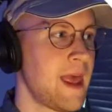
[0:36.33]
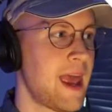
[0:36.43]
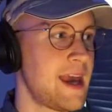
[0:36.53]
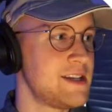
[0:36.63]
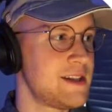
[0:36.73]

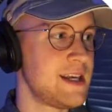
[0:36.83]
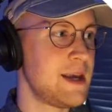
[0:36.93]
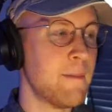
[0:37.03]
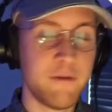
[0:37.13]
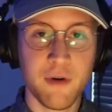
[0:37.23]
And the
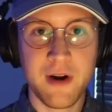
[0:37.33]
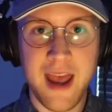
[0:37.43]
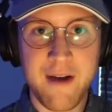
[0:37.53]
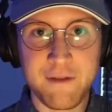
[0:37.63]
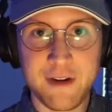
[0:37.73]
before and
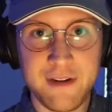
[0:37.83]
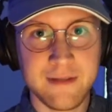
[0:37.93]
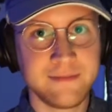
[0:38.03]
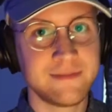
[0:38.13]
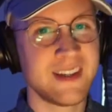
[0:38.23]
after,
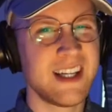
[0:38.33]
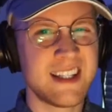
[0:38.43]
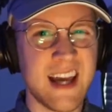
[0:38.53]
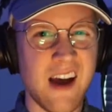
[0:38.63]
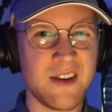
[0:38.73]
it
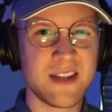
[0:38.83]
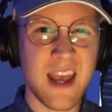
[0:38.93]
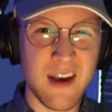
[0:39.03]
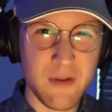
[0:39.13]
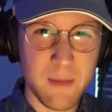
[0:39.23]
styles
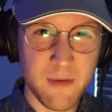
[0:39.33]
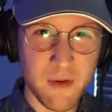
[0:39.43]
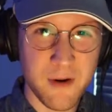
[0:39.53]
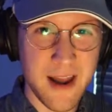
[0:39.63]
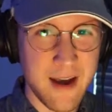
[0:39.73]
every
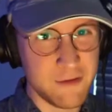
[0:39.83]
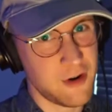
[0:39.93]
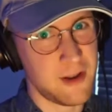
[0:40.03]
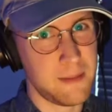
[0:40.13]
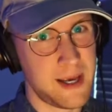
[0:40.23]
before and after
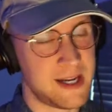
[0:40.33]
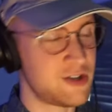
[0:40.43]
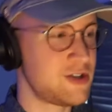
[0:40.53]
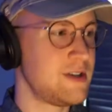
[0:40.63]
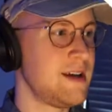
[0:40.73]
on the
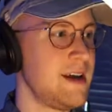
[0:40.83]
page.